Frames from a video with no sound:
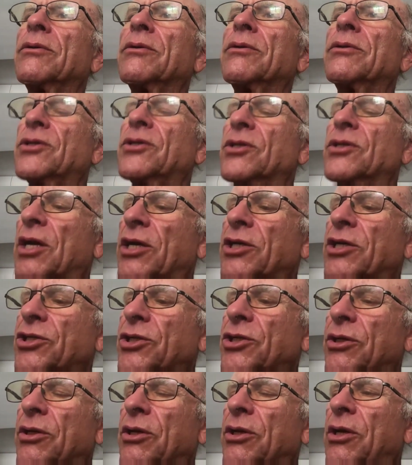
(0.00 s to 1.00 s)

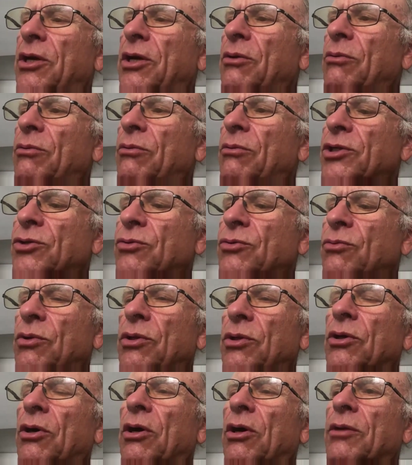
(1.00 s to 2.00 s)
discussion, which will
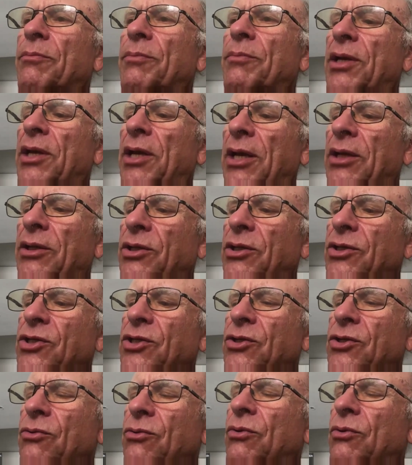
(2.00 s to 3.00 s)
not be ended
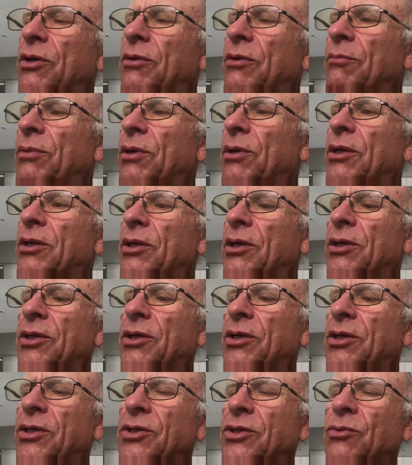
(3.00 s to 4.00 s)
soon, but
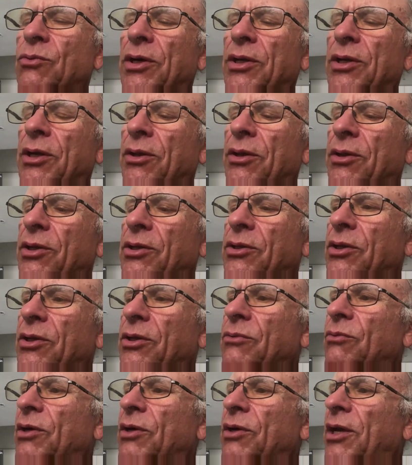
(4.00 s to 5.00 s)
it's one I think that
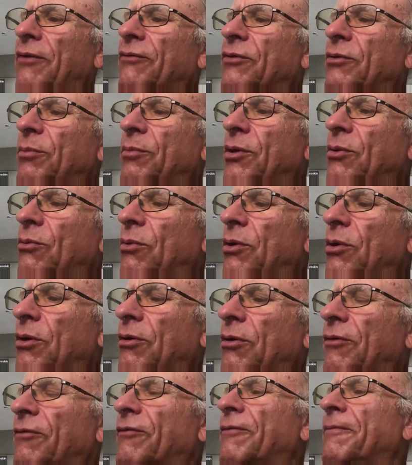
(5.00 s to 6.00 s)
we have to be aware
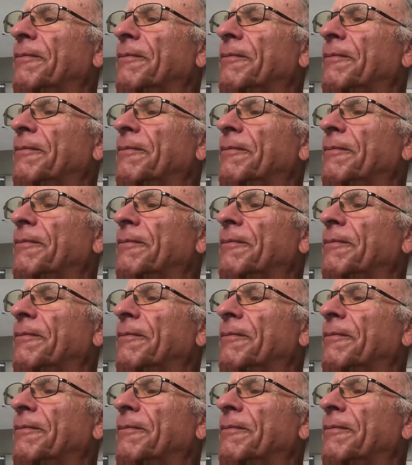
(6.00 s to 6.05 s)
of.